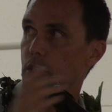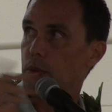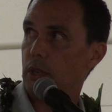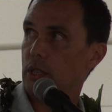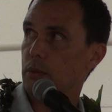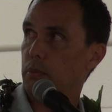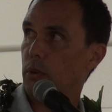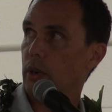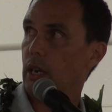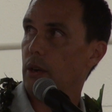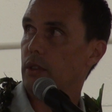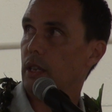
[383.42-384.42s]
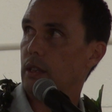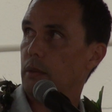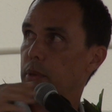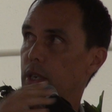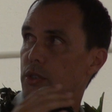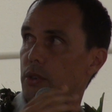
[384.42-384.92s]
just wanted to point out that the
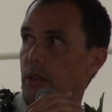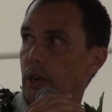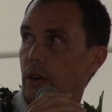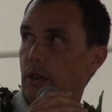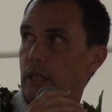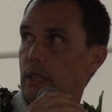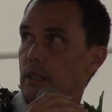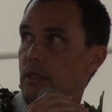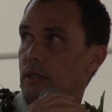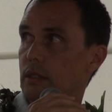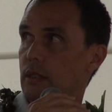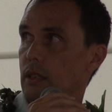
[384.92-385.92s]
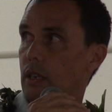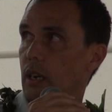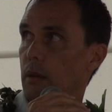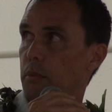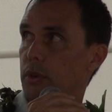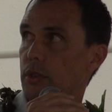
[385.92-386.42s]
picture there
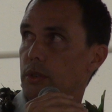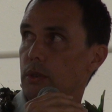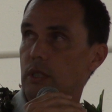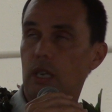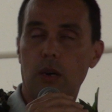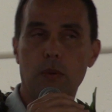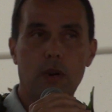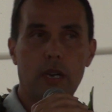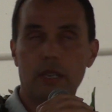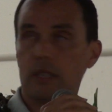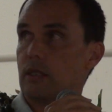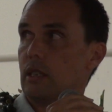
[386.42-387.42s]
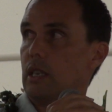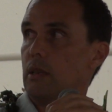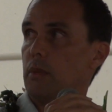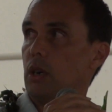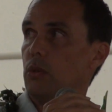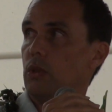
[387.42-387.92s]
is, I'm pretty sure it's Kauai. It's
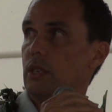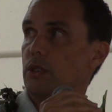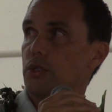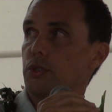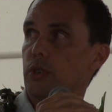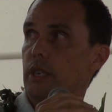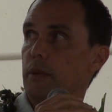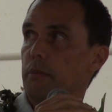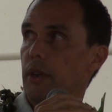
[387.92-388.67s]
Limahuli Stream